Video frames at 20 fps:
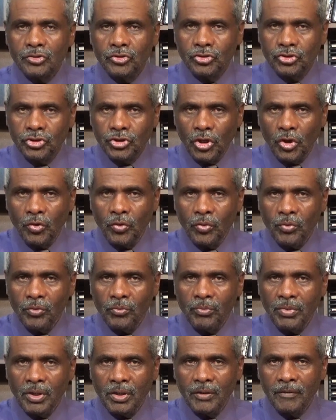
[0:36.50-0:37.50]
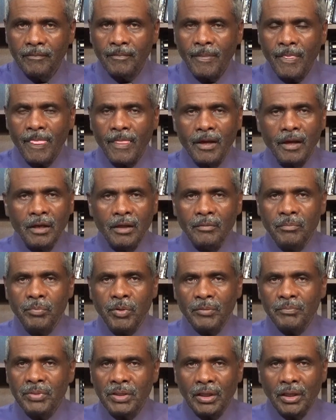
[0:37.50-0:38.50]
Job.
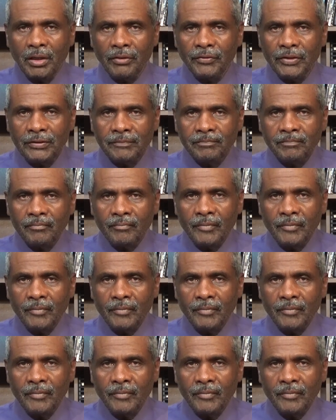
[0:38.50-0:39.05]
But beloved,